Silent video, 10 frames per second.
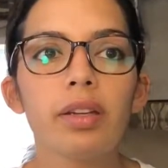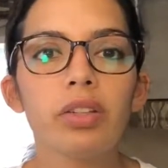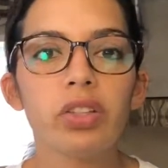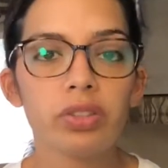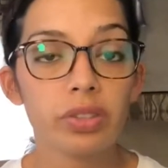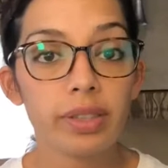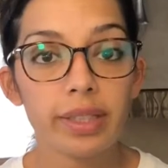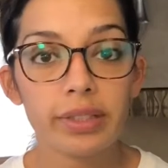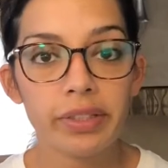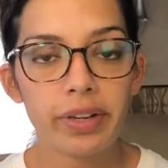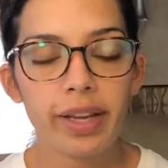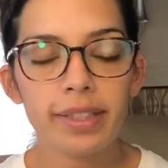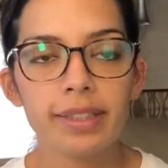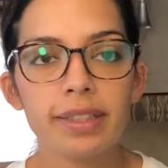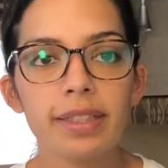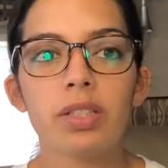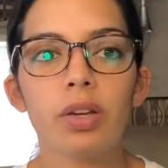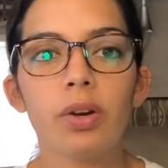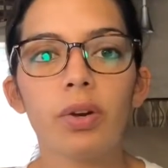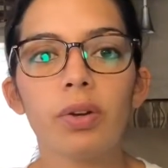usually addressed.
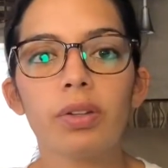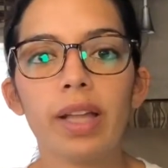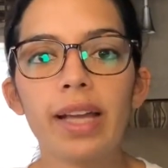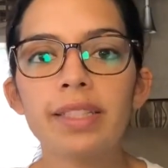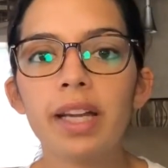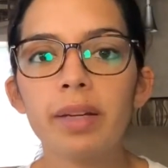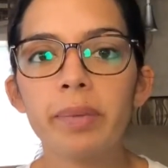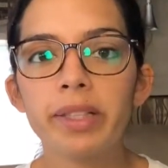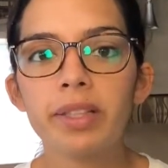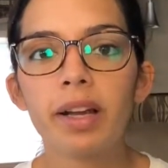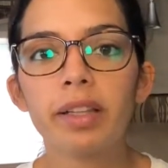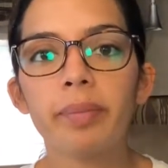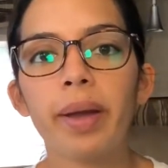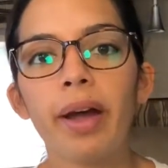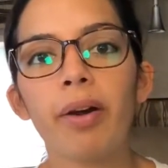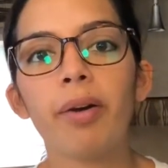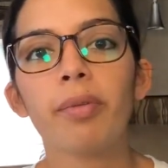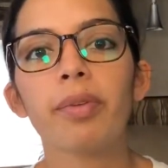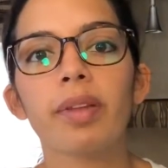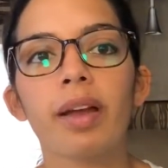So last time I talked about
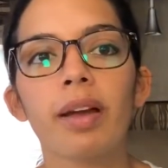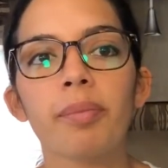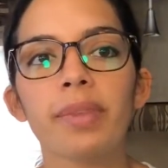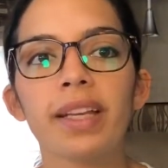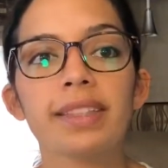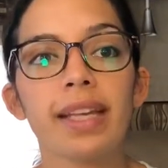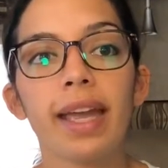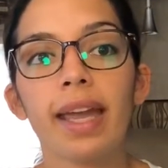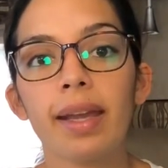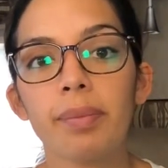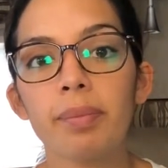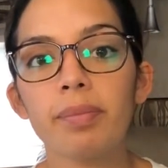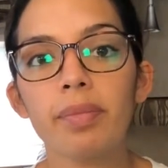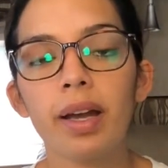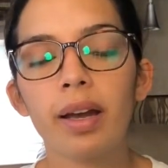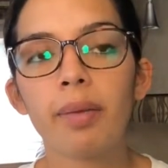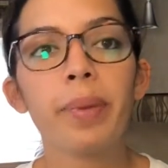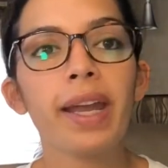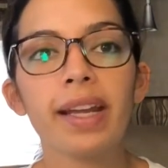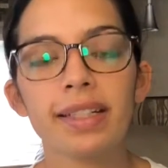things like
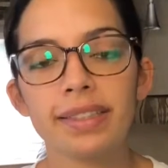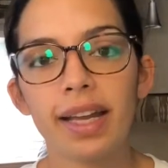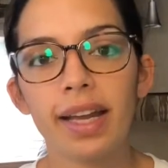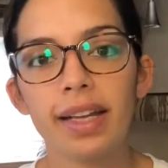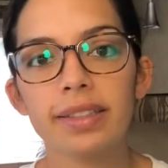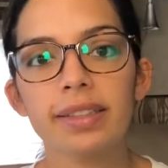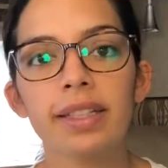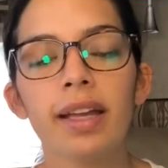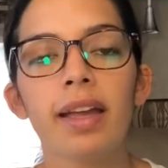panic attacks,